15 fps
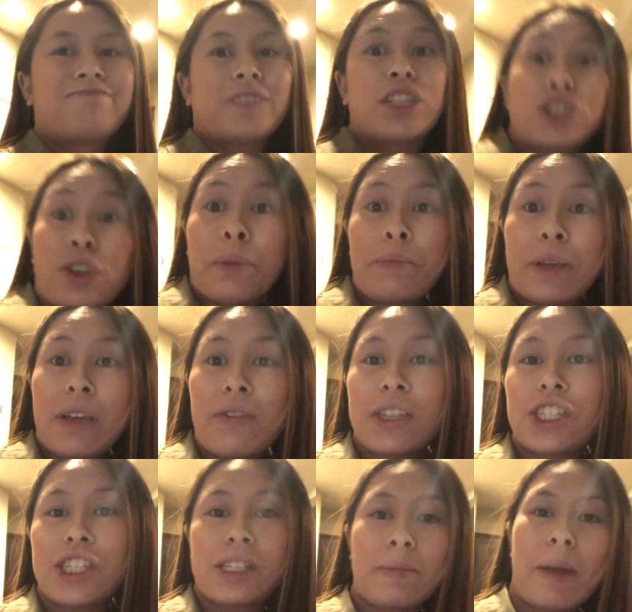shrimp, even
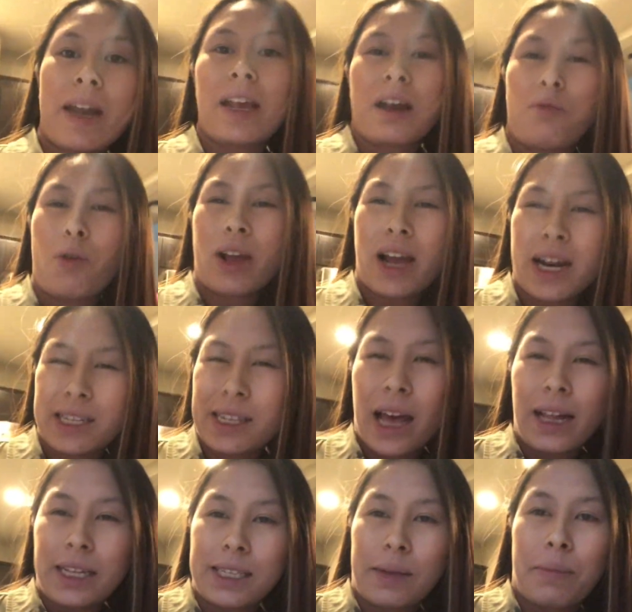just depending on what kind of
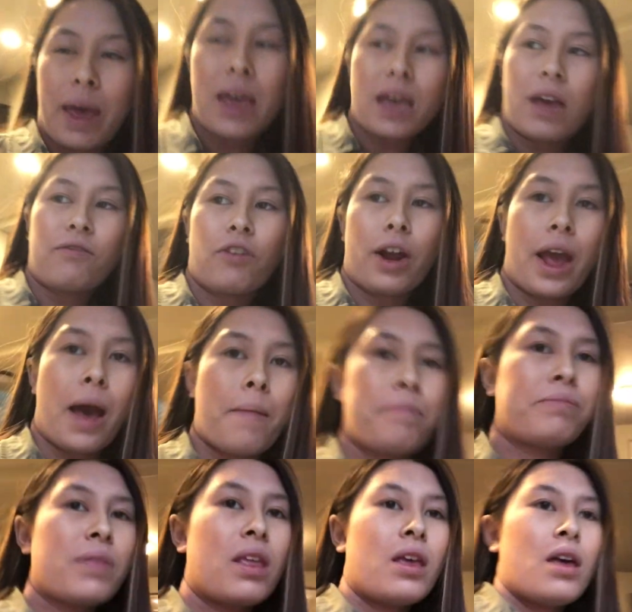salads I'm making for him.
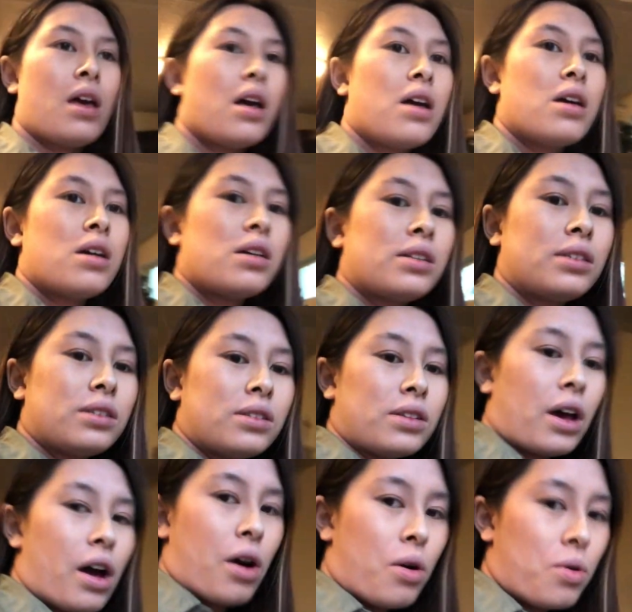
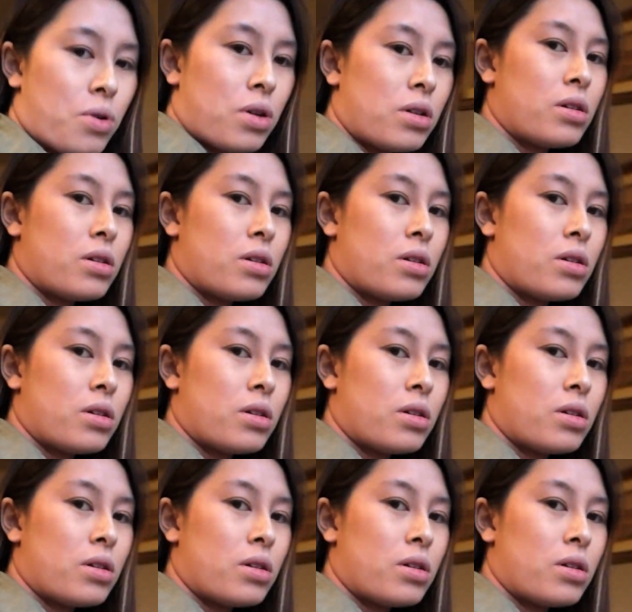So